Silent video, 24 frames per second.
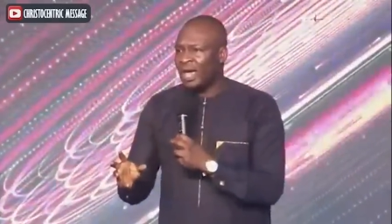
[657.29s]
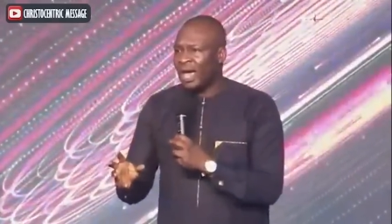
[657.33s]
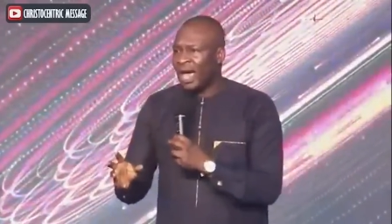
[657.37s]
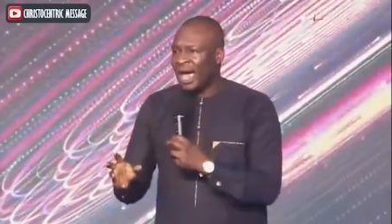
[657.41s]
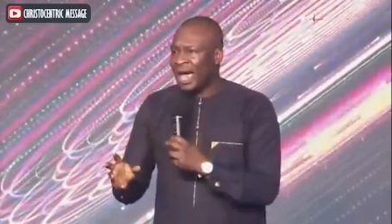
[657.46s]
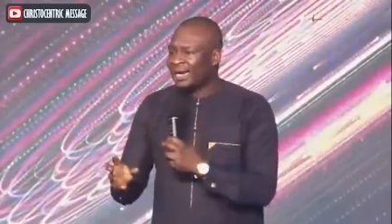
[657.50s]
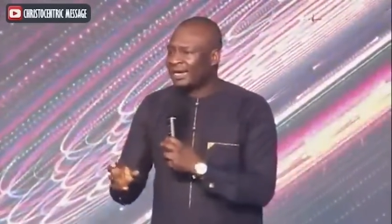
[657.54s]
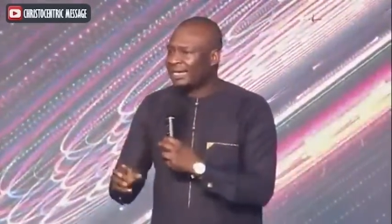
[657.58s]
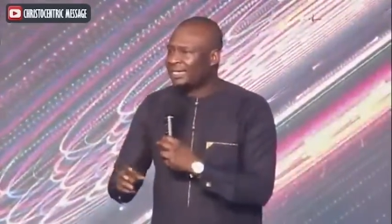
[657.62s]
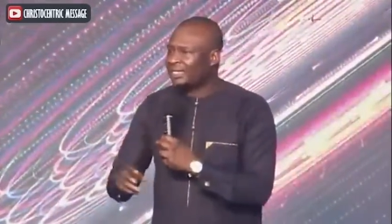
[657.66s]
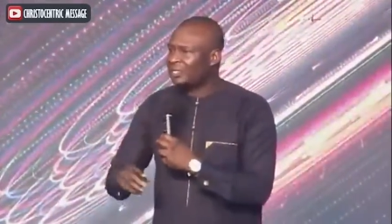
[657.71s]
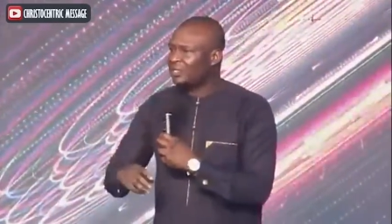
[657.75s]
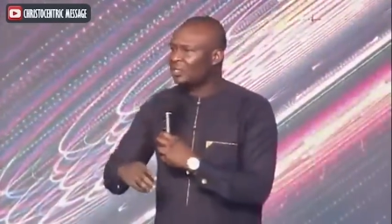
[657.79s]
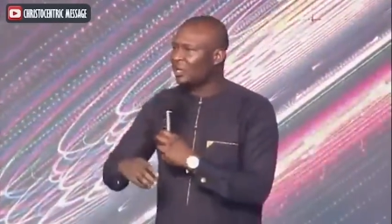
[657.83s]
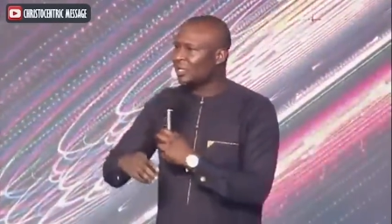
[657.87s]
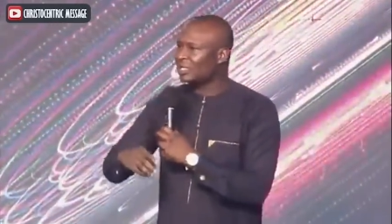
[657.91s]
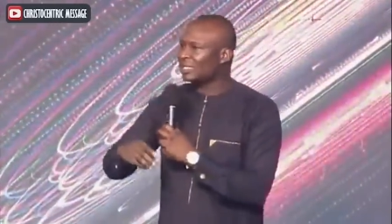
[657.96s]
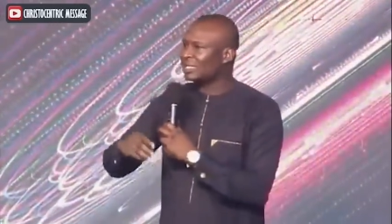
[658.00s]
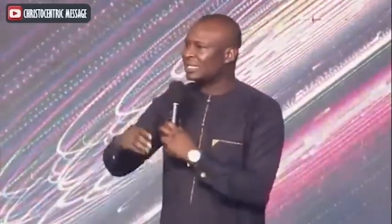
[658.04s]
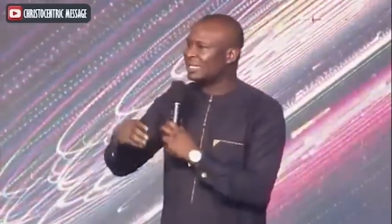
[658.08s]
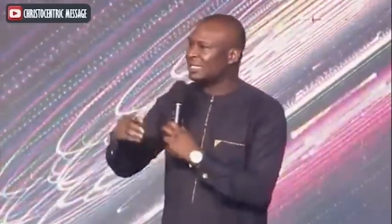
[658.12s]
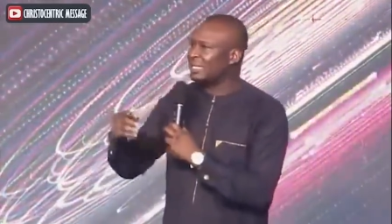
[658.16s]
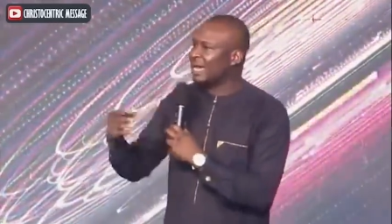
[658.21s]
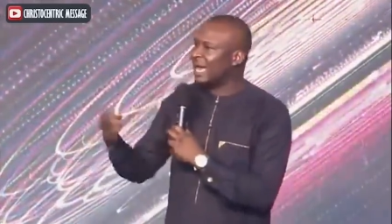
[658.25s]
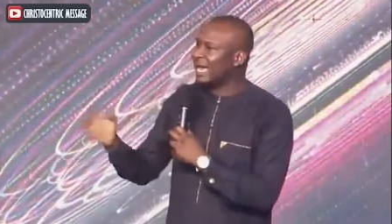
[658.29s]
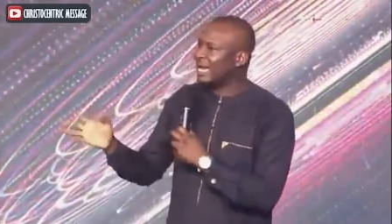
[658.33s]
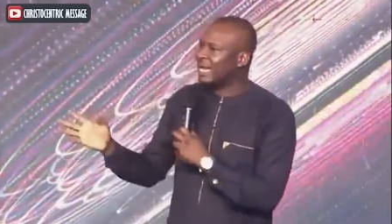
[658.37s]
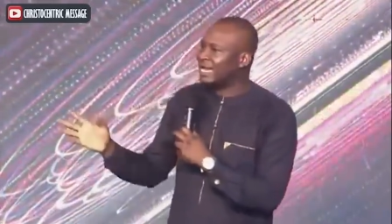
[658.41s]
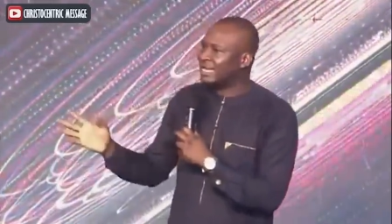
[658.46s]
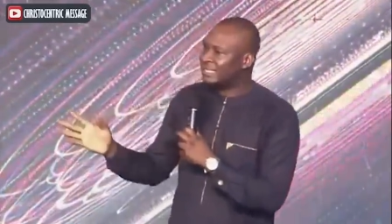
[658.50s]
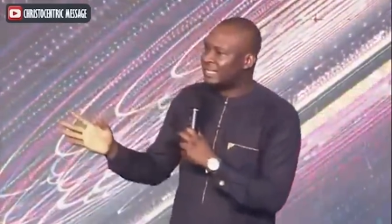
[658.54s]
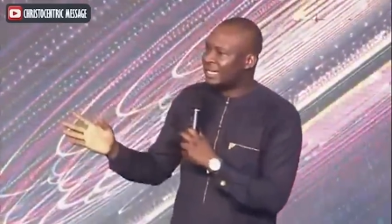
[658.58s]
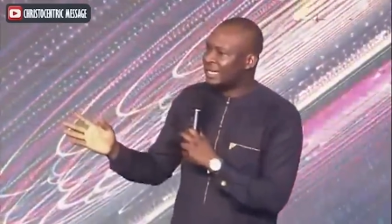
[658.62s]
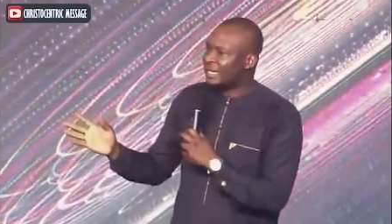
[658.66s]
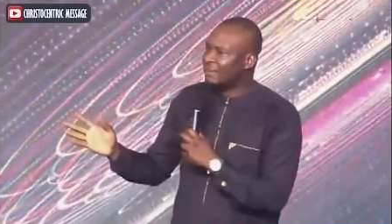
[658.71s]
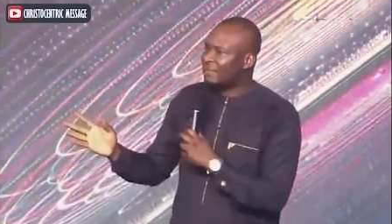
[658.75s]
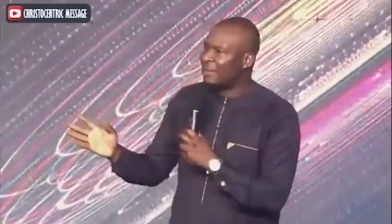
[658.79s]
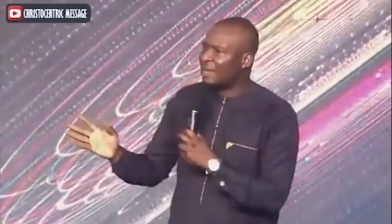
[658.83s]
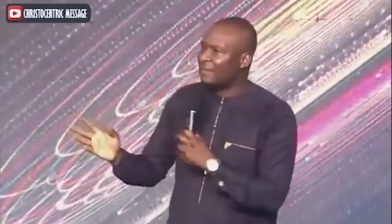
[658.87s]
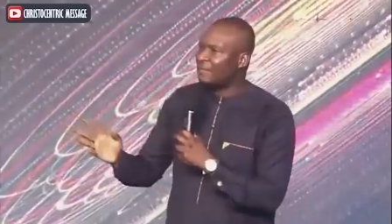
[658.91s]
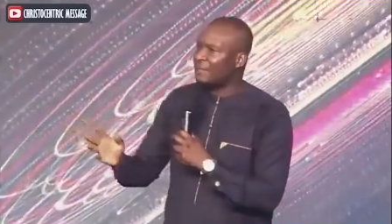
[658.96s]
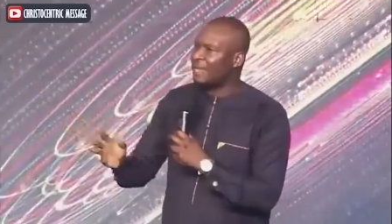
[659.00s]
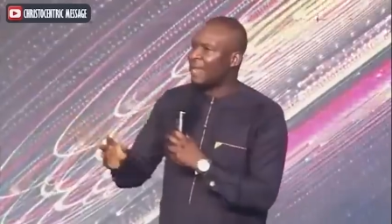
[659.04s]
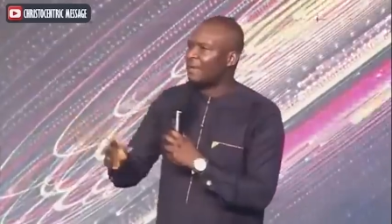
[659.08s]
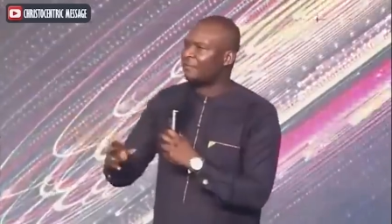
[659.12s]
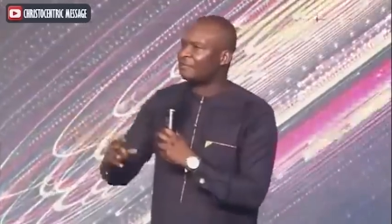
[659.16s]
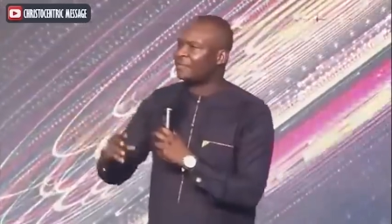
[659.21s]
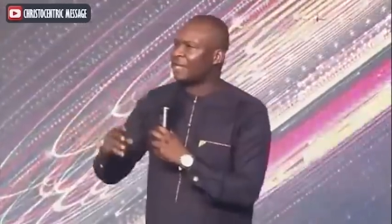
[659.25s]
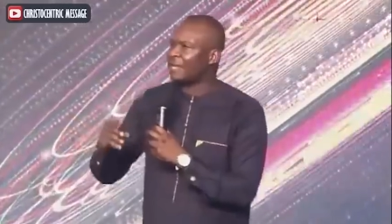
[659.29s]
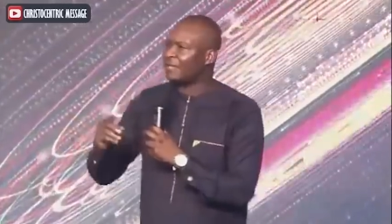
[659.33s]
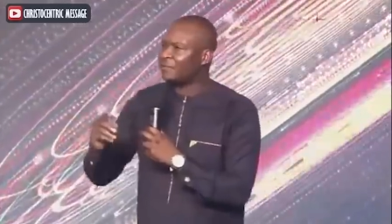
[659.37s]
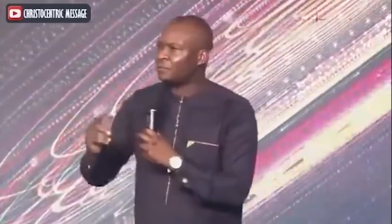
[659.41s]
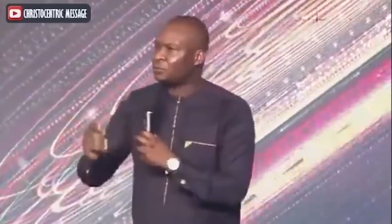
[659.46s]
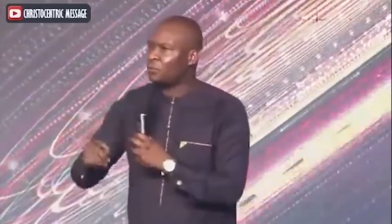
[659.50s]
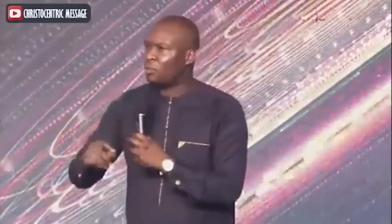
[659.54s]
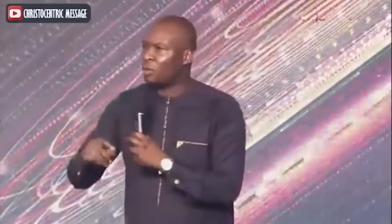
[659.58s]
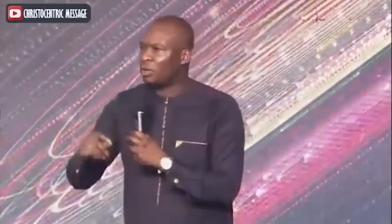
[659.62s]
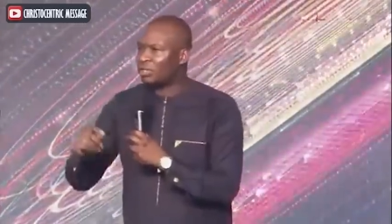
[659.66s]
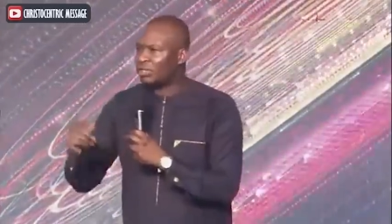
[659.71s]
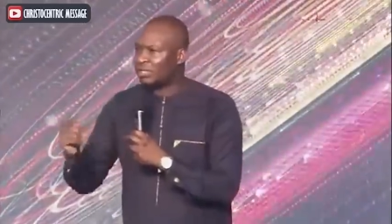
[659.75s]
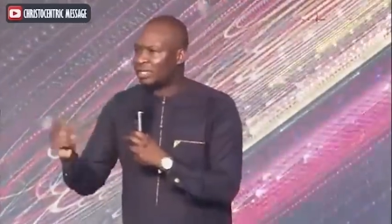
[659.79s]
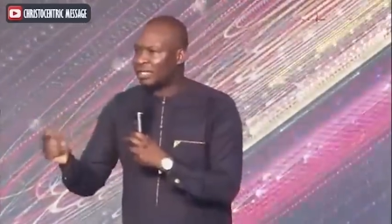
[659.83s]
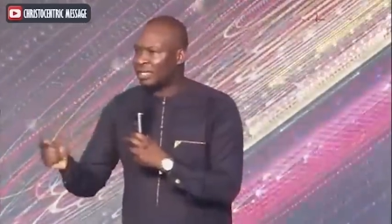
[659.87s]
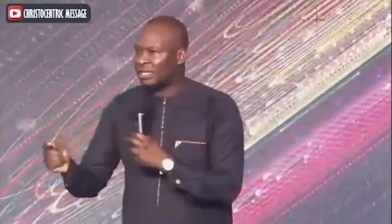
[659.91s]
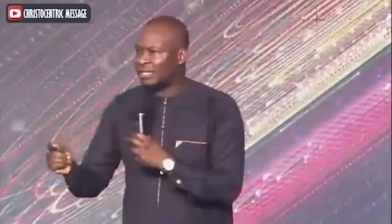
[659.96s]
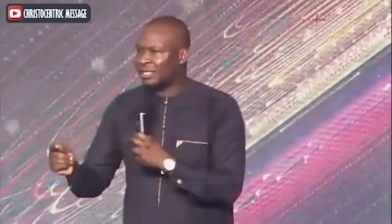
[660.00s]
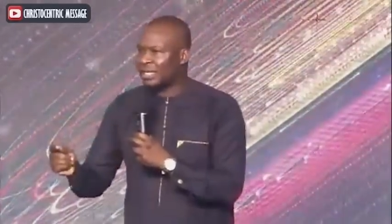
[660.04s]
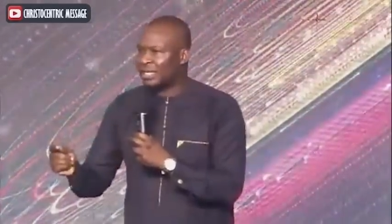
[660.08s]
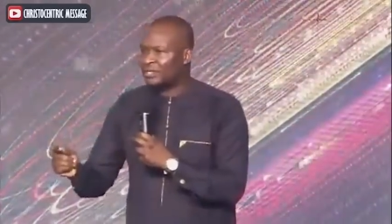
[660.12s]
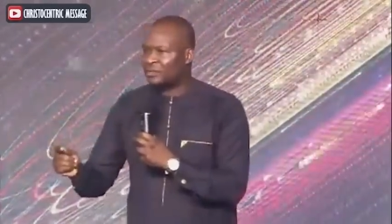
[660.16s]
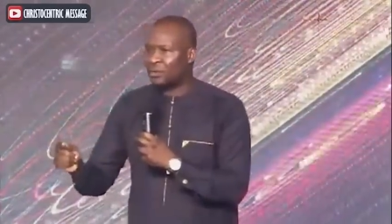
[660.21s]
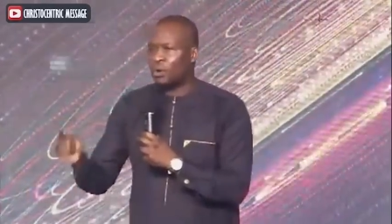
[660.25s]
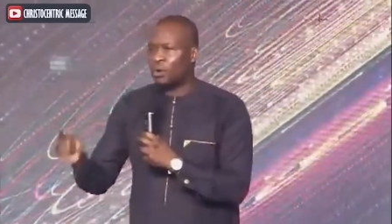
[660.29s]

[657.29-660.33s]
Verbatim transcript: and he just carelessly, maybe after two or three days,